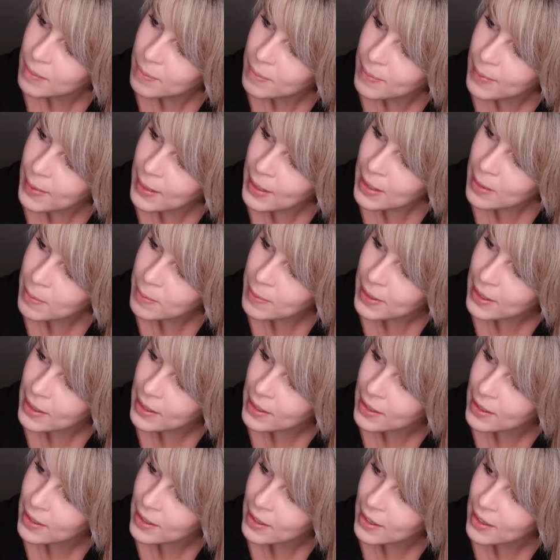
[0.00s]

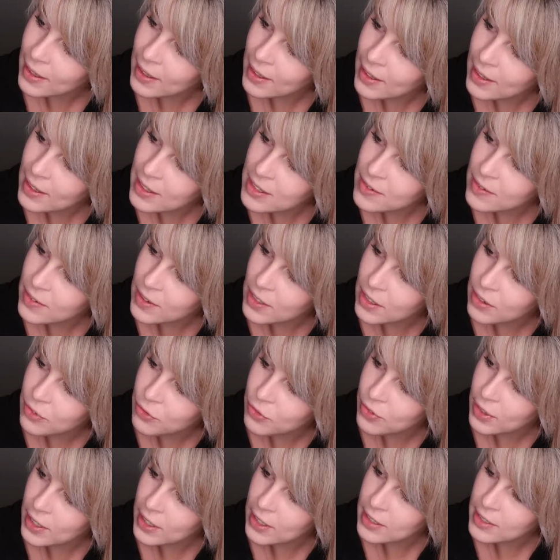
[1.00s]
Maybe. uh, it's very
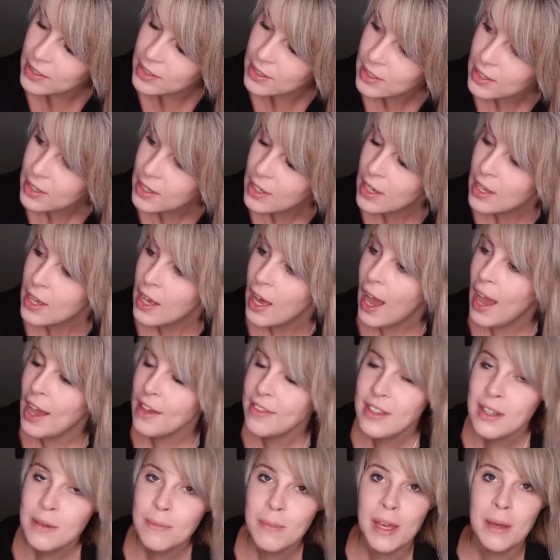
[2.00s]
faint.
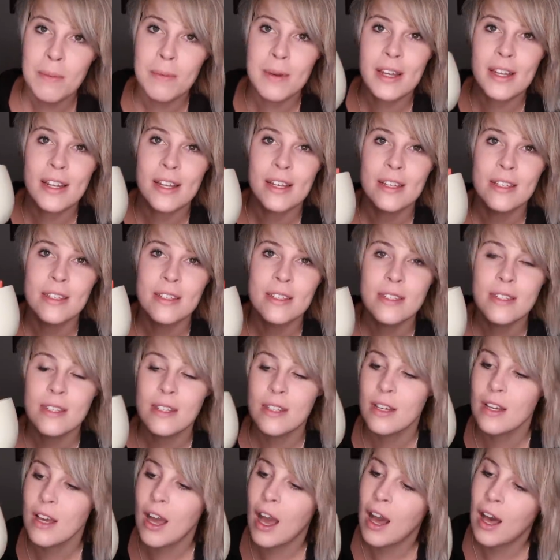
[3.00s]
I think maybe it is.
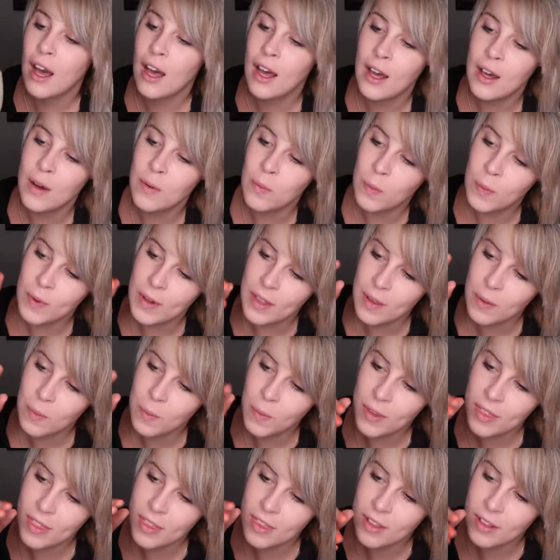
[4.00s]
Uh, with,
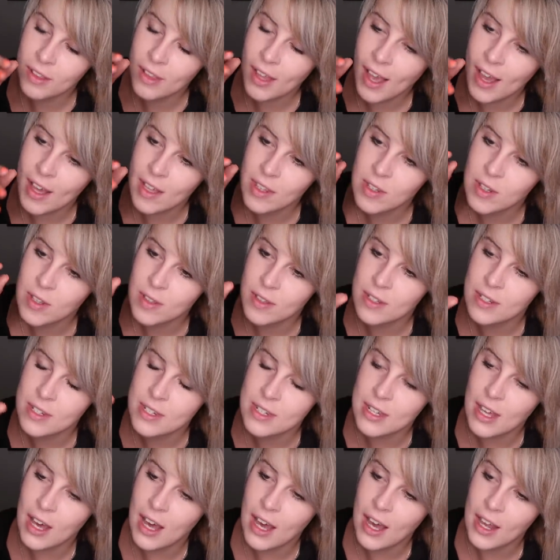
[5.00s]
with the lines on the
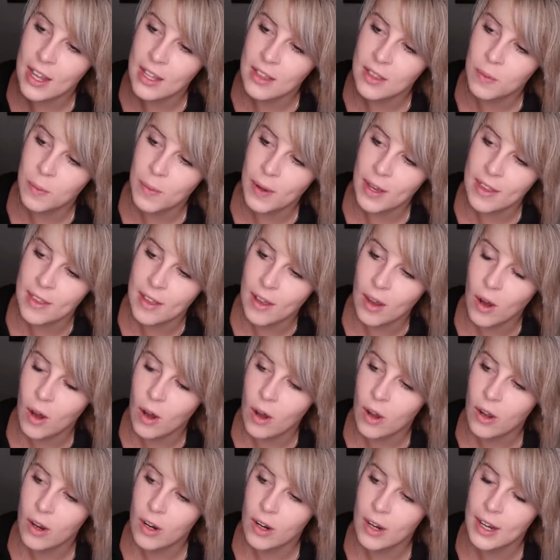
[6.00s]
side the way they
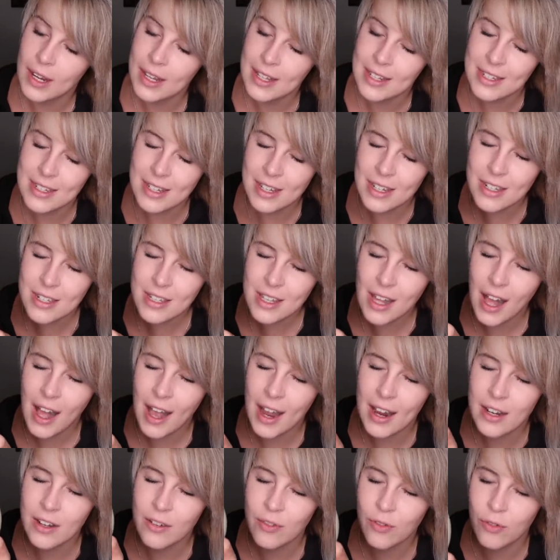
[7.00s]
are, it does
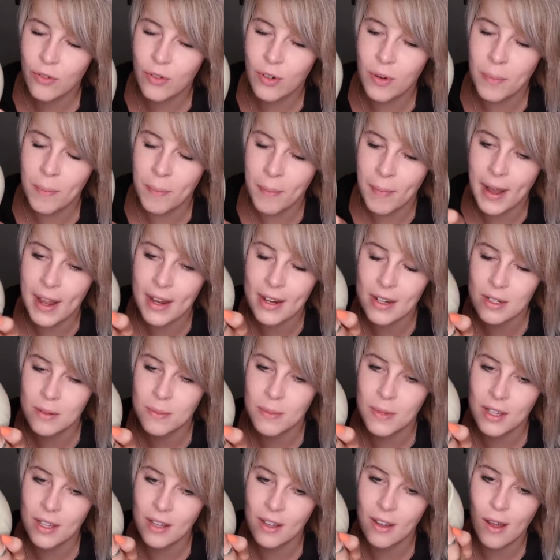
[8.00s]
kind of remind
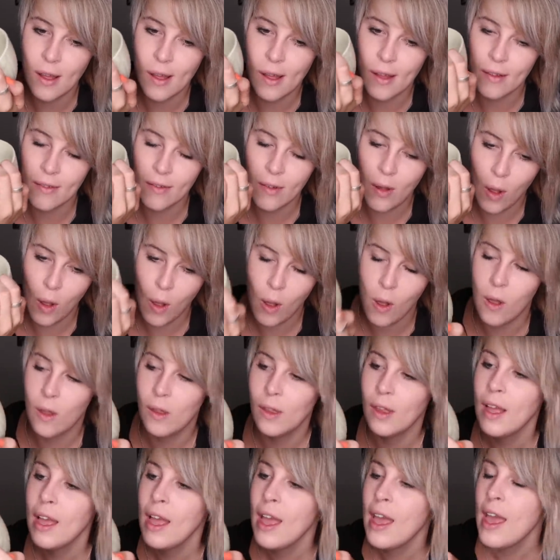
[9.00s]
me of
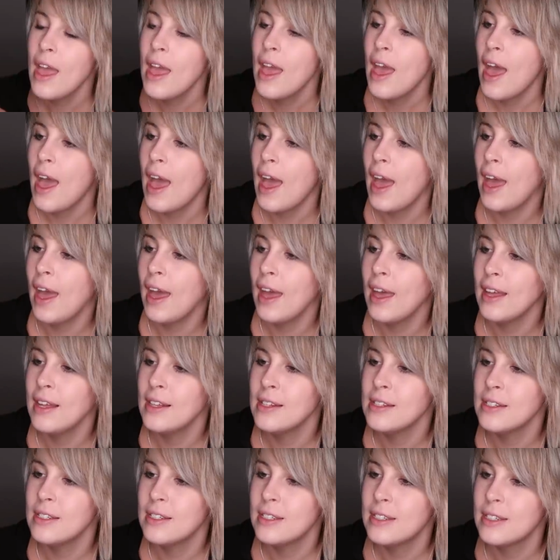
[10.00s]
Hall.
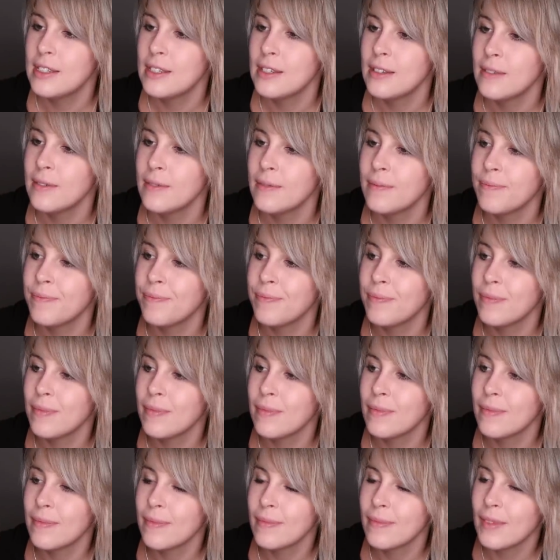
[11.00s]
And
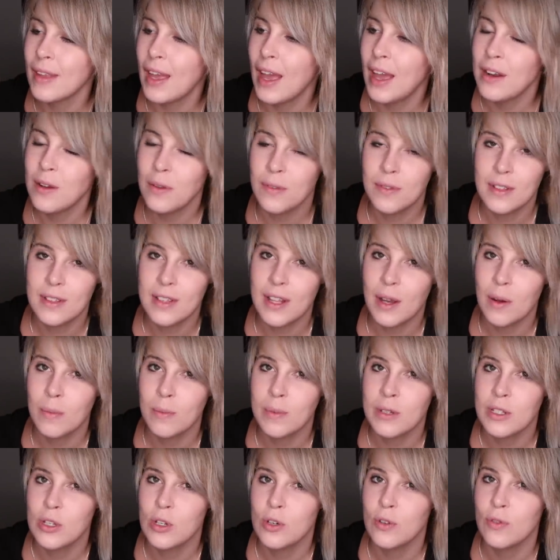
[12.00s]
I don't think that
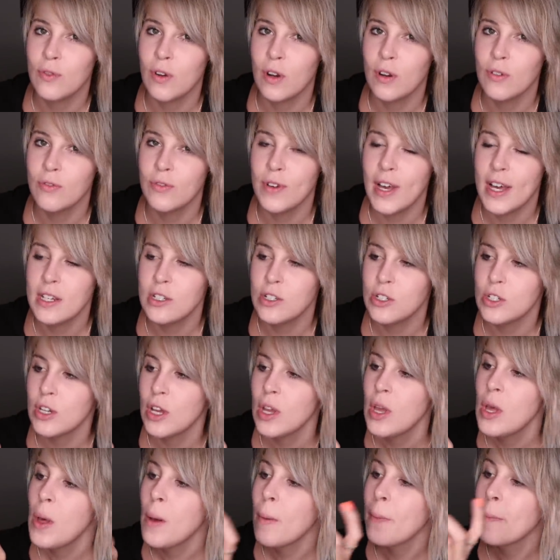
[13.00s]
would be too far-fetched.
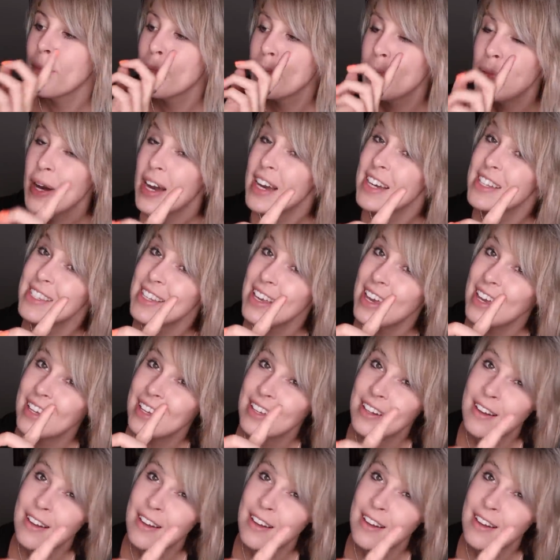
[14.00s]
But I